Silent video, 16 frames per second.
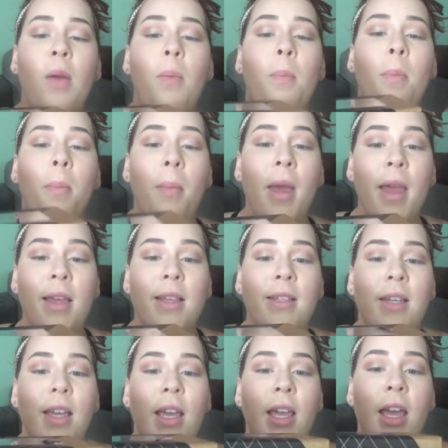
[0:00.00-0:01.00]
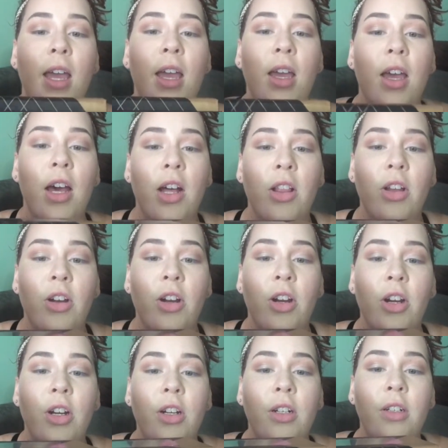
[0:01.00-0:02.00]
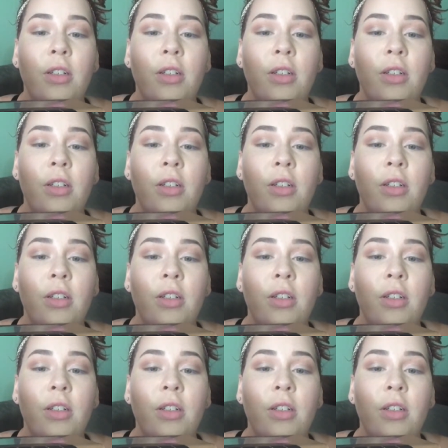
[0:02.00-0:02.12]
amazing color.